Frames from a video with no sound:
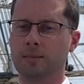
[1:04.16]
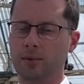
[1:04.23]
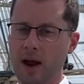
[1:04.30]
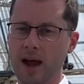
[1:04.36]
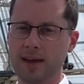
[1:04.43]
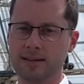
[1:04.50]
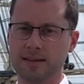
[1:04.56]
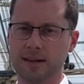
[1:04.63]

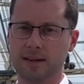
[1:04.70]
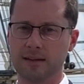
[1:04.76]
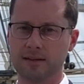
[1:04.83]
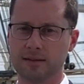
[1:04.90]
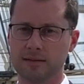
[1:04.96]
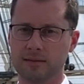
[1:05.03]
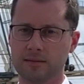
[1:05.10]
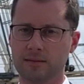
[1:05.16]

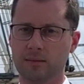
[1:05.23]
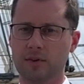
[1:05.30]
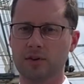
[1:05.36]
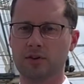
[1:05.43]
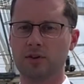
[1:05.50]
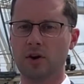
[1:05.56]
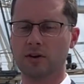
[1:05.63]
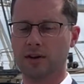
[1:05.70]
surprises,
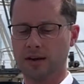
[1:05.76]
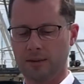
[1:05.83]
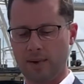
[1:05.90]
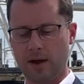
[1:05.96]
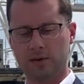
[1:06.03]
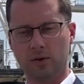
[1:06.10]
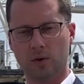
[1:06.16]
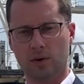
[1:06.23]
when you're talking
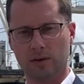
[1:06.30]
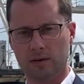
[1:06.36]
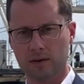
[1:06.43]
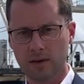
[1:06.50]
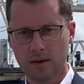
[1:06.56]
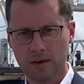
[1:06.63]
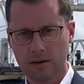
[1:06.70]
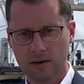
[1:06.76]
about your
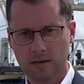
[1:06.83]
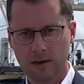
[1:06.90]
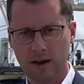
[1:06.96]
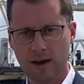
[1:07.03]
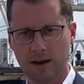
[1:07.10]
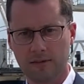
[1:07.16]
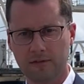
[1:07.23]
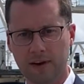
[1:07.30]

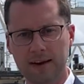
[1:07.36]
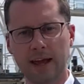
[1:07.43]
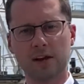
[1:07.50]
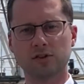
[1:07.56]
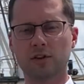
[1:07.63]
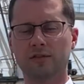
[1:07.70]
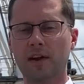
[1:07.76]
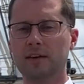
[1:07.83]

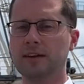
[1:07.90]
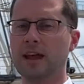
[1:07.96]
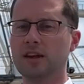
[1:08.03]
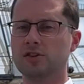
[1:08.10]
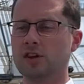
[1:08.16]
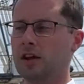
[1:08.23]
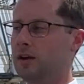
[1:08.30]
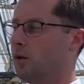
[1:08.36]
financial
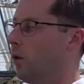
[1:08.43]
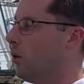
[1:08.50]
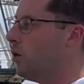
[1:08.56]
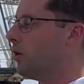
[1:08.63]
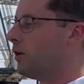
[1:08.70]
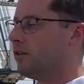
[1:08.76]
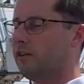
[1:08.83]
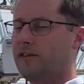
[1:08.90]
foundation
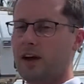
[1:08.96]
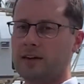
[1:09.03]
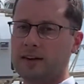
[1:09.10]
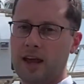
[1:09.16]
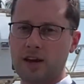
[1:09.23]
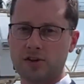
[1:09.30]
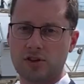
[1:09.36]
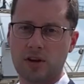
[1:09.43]
or the
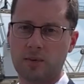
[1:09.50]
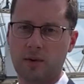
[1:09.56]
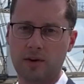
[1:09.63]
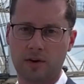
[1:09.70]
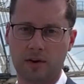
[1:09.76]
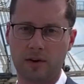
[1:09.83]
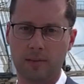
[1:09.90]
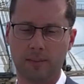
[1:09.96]
foundation
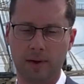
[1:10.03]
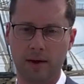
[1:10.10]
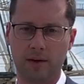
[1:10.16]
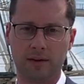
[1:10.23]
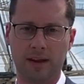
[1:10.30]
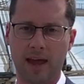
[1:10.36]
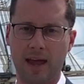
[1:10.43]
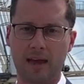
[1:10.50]
where you're going to
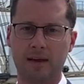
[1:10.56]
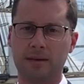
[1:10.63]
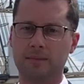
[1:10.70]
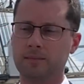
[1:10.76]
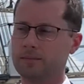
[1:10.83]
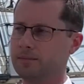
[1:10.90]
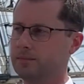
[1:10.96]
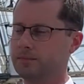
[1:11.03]
build
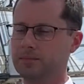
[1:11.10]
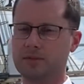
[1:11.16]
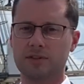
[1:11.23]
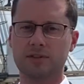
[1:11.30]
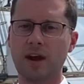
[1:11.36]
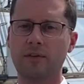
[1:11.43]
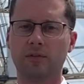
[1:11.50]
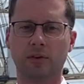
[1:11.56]
a
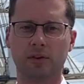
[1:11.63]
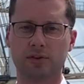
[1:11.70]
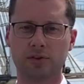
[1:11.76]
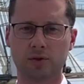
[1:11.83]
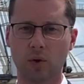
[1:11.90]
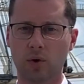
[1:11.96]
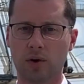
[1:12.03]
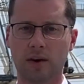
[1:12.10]
several
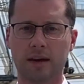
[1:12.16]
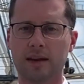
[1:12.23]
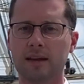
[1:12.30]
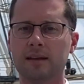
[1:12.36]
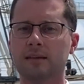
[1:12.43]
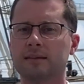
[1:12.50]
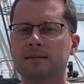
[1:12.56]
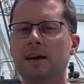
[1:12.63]

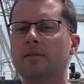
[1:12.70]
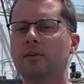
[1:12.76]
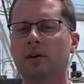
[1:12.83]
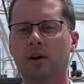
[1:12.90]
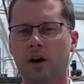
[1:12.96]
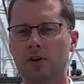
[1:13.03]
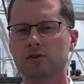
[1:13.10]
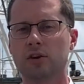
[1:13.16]

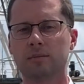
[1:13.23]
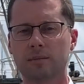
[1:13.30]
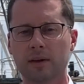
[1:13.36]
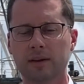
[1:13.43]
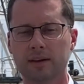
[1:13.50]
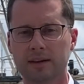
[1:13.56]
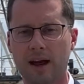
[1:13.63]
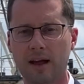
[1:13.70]
$100
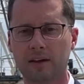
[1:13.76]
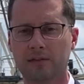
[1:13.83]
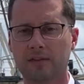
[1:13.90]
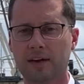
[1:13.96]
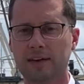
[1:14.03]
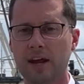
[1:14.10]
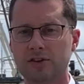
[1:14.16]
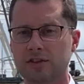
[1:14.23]
million
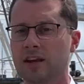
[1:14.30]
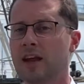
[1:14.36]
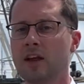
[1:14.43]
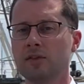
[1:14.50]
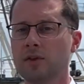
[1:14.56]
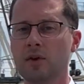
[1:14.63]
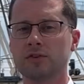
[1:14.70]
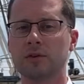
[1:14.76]
foundation,
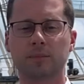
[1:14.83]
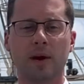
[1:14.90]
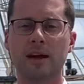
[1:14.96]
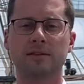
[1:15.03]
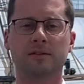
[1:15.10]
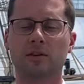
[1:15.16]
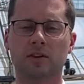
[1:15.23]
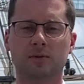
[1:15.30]
those
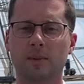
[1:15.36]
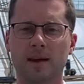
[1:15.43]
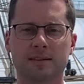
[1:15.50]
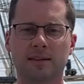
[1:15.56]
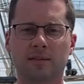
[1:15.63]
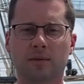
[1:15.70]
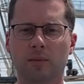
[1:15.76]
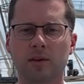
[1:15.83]
surprises are
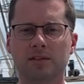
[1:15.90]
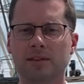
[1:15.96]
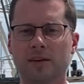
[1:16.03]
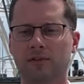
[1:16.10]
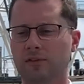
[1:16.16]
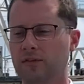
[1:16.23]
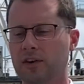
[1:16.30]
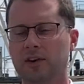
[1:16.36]
expensive. We just
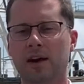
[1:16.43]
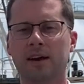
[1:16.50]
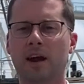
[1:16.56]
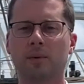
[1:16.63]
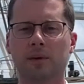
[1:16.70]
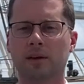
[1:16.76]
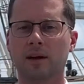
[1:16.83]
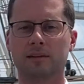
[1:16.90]
have to figure out
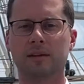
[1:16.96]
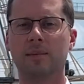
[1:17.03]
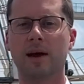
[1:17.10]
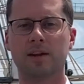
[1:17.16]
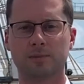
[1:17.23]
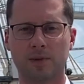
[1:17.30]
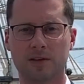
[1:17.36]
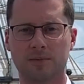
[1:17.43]
how we can cut them
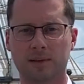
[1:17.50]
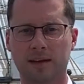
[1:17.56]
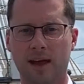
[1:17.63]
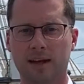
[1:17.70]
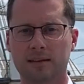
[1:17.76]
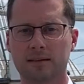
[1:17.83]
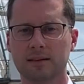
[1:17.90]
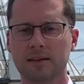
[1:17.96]
out as best we
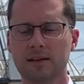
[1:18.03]
can.